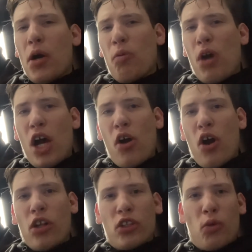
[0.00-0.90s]
Well,
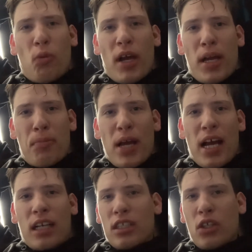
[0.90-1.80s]
on the way
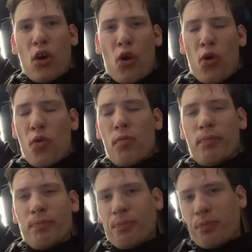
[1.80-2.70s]
back
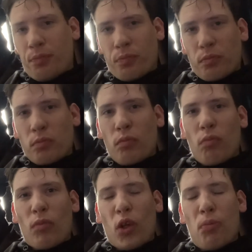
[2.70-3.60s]
home,
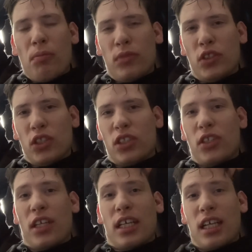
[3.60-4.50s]
just
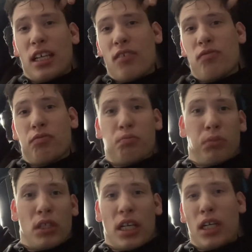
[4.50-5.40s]
thinking of
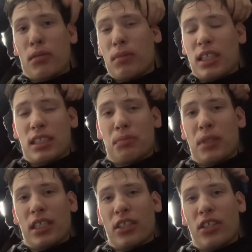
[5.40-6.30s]
blaring my
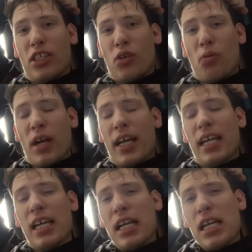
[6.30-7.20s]
speaker in a way,